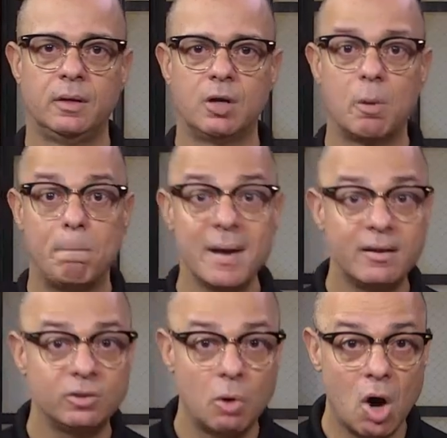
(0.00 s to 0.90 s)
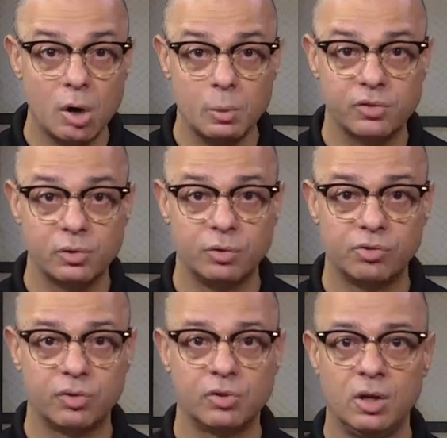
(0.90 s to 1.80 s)
Compared to hardware
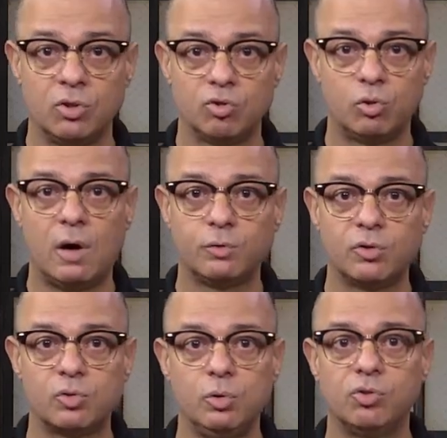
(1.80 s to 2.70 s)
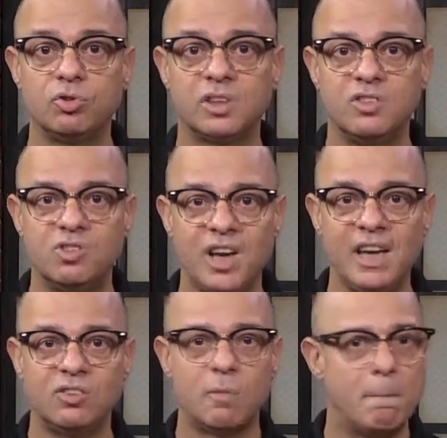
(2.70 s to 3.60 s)
solutions, software solutions can
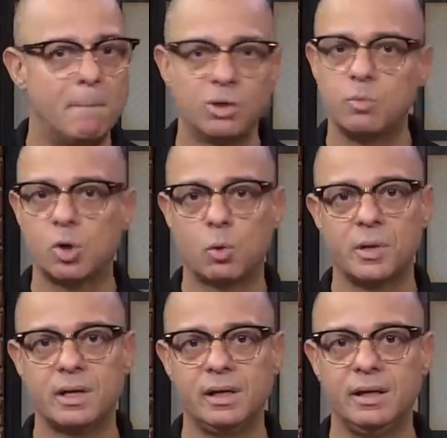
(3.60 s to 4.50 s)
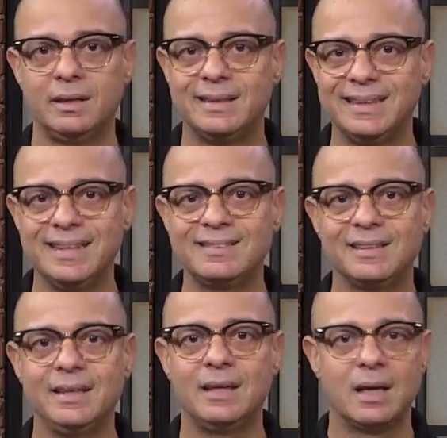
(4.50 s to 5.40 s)
change much more quickly,
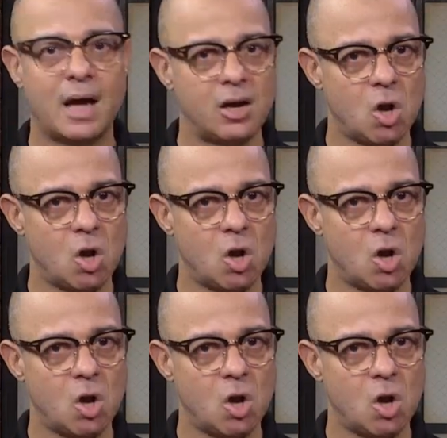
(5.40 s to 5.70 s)
easily, and